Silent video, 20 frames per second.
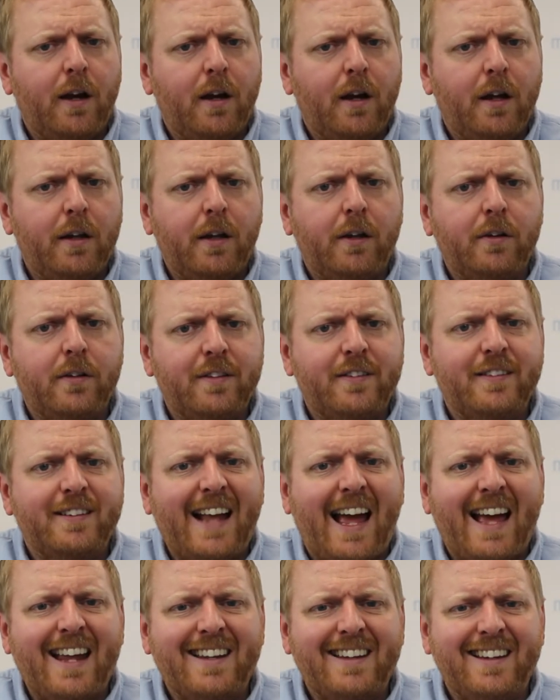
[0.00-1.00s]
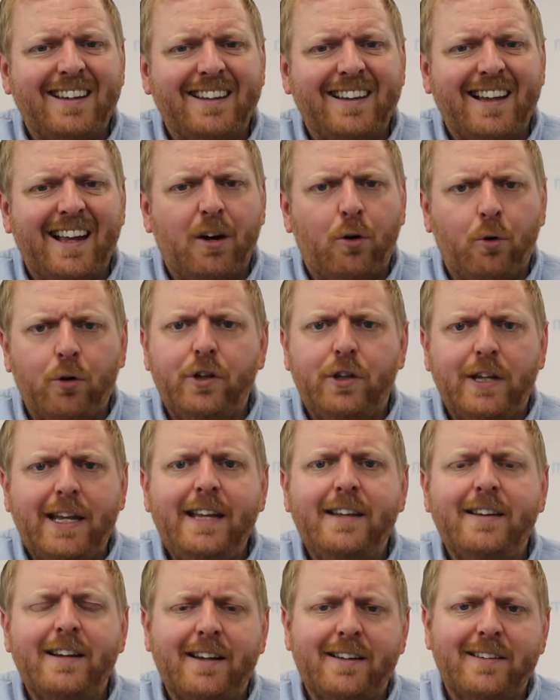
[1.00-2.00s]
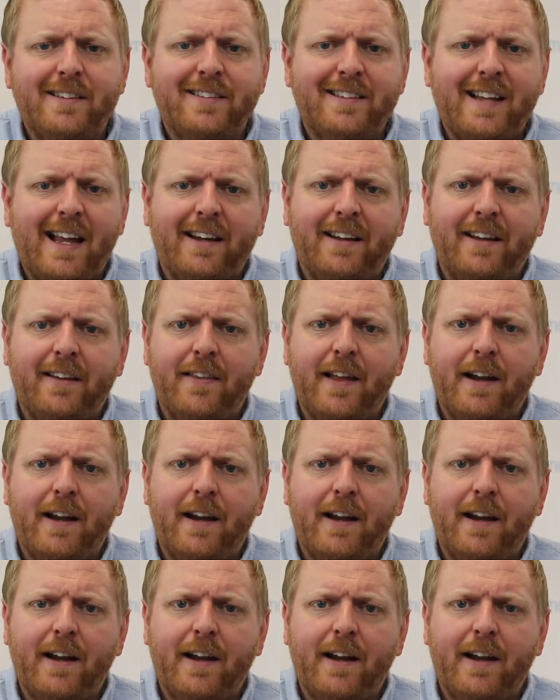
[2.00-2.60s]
an understanding there, or you need an understanding